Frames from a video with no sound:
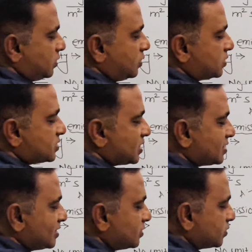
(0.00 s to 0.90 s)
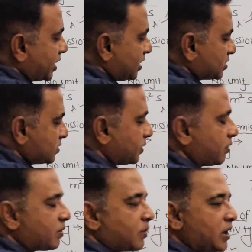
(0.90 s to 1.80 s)
So 6 into 10 raised to
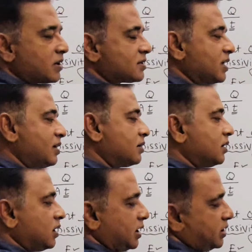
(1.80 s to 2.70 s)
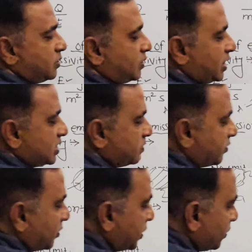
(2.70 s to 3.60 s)
power minus 8, and unit is
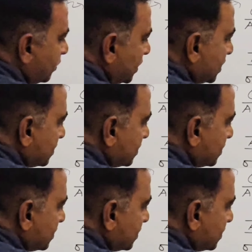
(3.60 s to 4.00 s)
before you.